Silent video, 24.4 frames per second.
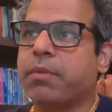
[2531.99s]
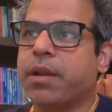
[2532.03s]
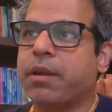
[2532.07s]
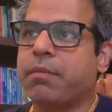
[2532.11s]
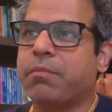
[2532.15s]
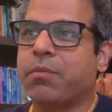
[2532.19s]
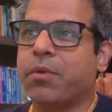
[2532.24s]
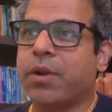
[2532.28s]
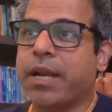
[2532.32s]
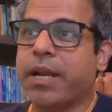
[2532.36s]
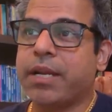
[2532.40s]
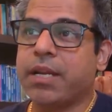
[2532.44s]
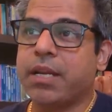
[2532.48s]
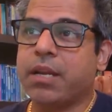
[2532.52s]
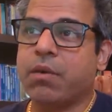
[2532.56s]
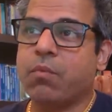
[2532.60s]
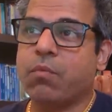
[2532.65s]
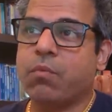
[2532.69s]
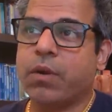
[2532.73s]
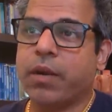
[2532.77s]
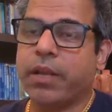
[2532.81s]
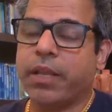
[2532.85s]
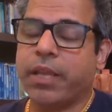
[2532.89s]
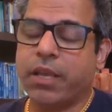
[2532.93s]
But I'm right
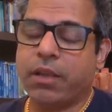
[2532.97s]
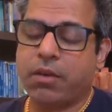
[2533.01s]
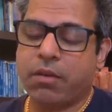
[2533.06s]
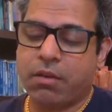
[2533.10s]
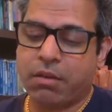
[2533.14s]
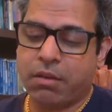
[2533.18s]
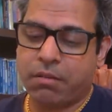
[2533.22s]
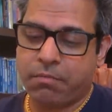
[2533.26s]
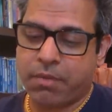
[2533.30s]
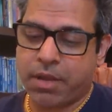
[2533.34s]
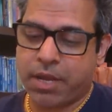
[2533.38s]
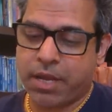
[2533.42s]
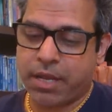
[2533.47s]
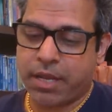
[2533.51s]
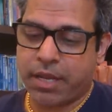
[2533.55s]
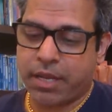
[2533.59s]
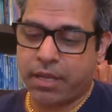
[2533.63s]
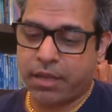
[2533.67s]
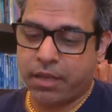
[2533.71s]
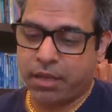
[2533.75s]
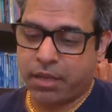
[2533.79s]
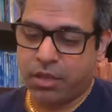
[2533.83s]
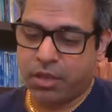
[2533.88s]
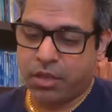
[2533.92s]
now working on
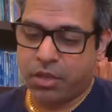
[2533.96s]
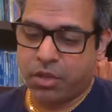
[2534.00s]
my